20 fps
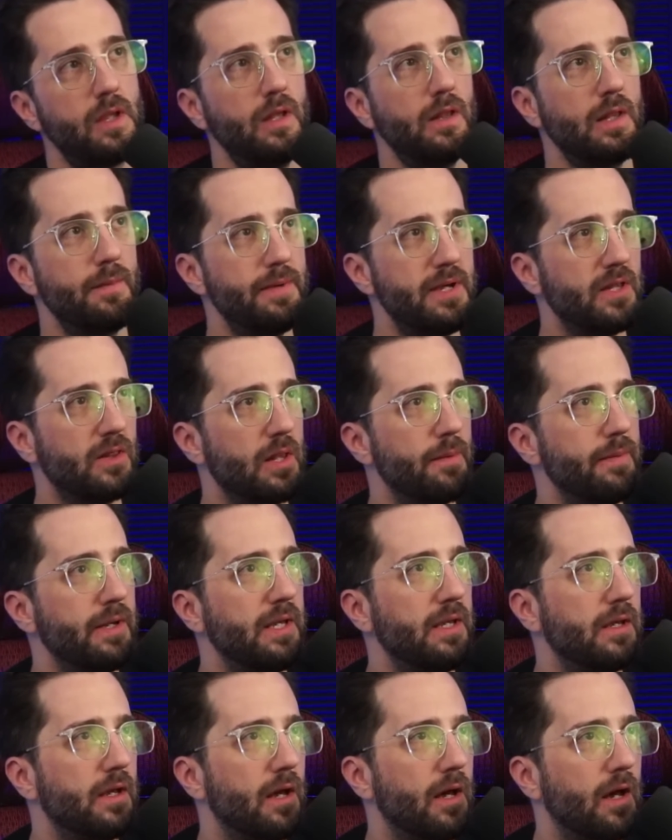Let
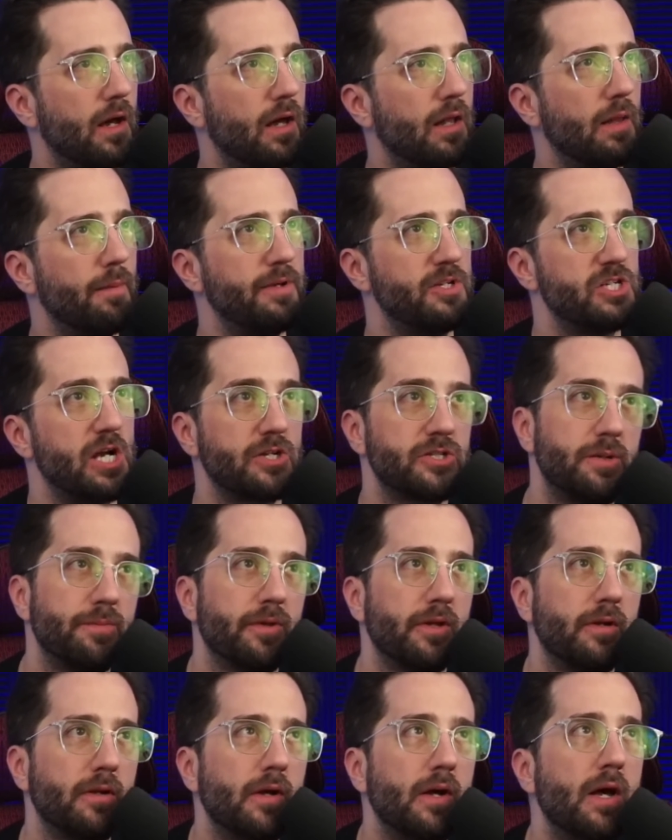me check
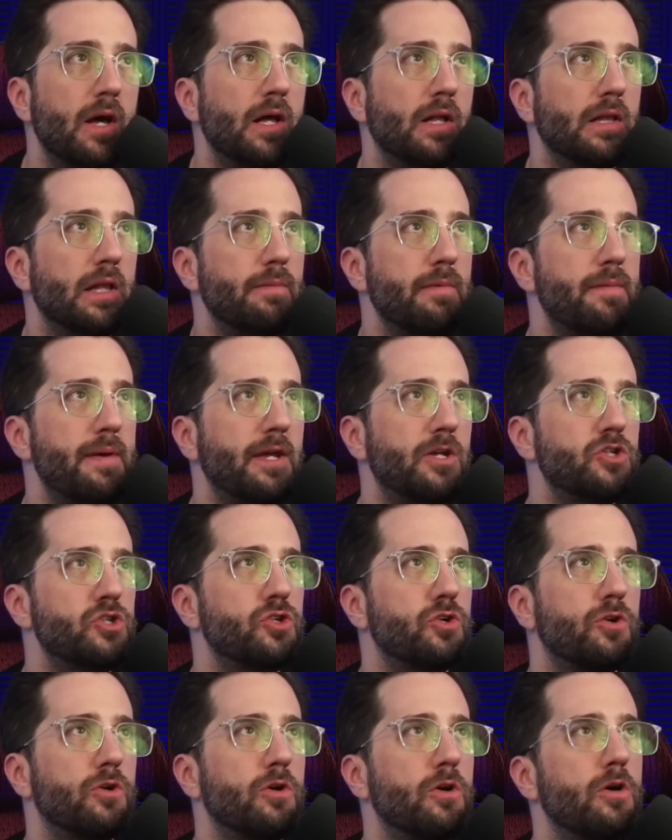something. Let me make
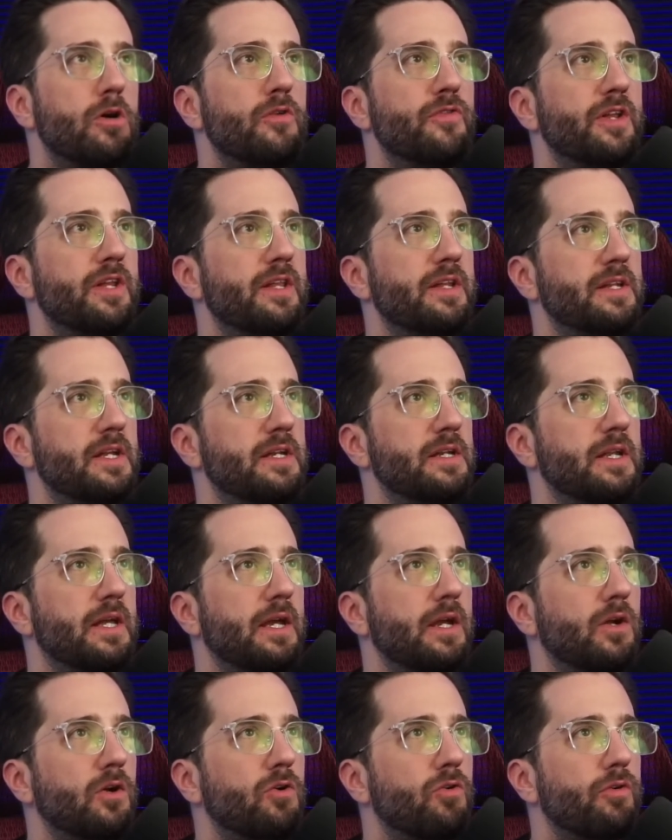sure that it didn't
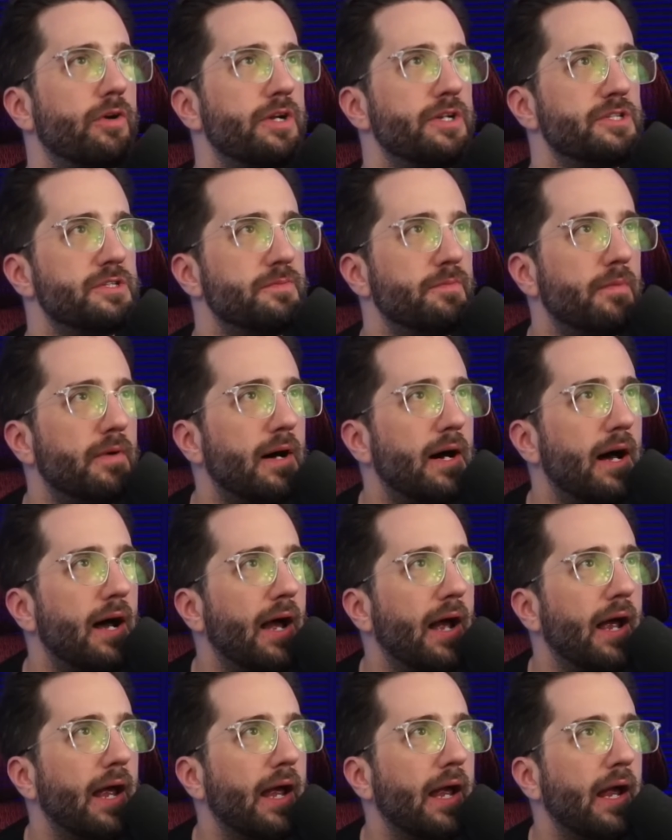increase
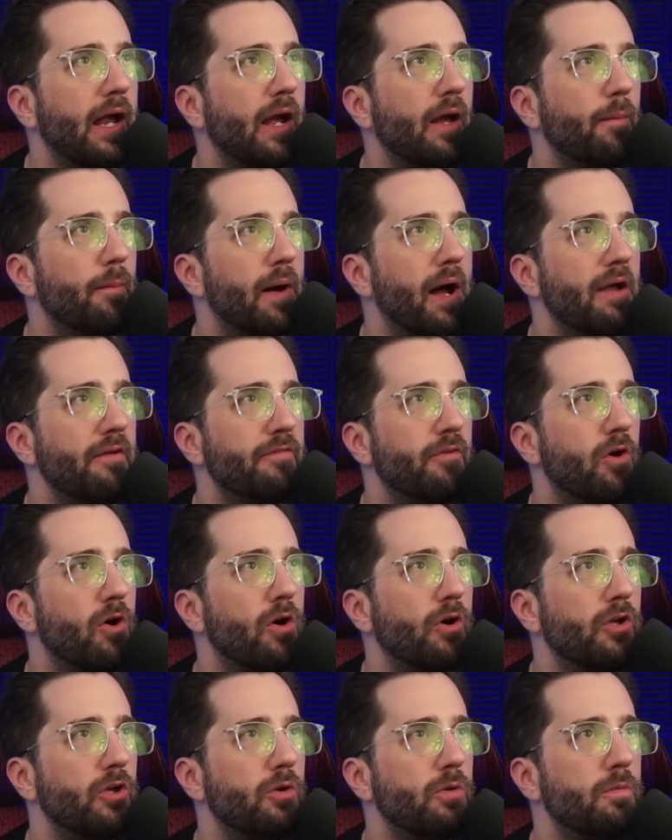my
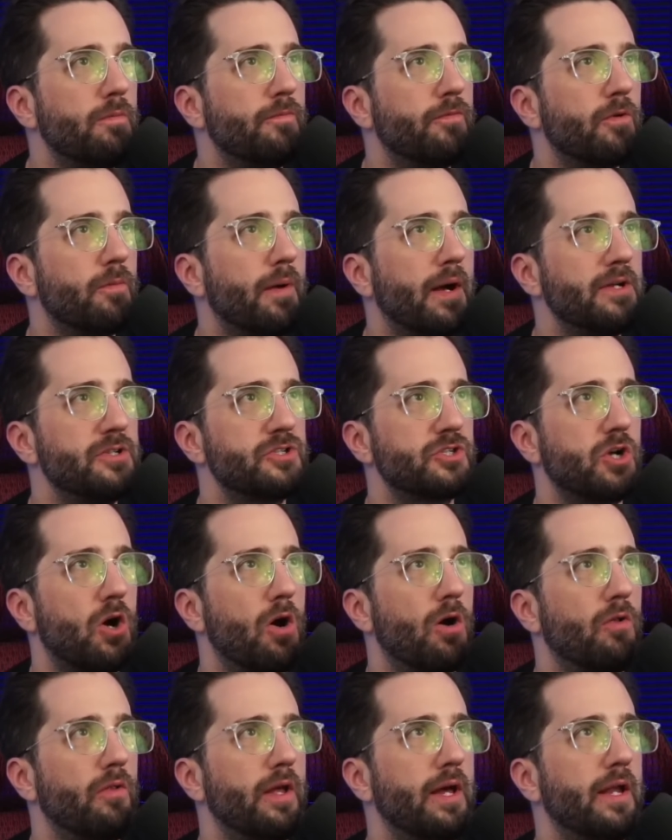volume for my
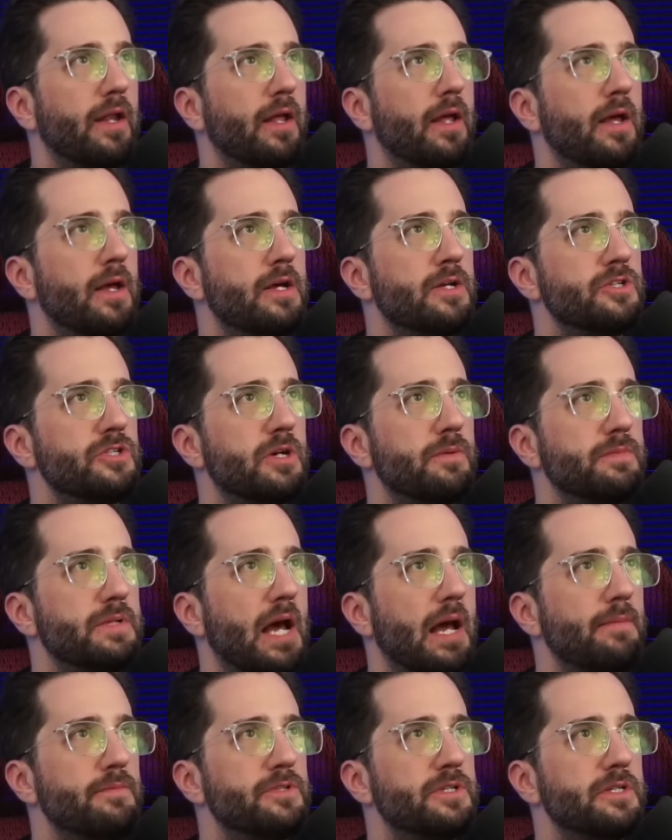Scarlett.
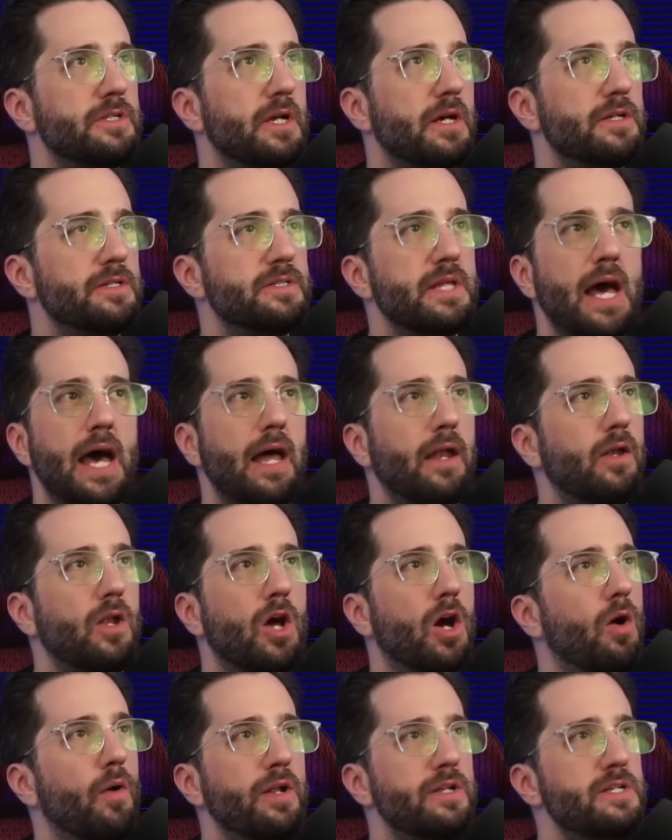Sometimes it does that.
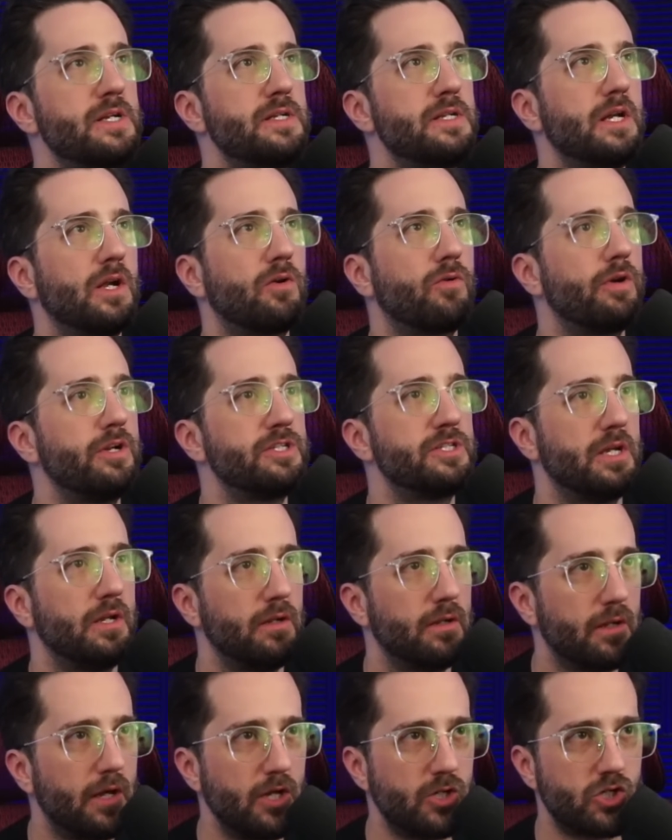No, it didn't increase it.
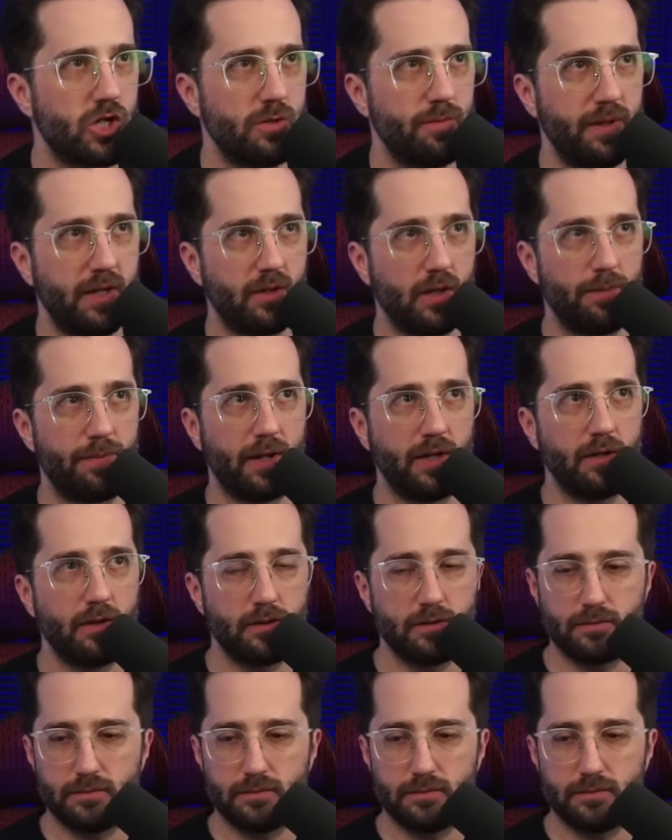It shouldn't be clipping.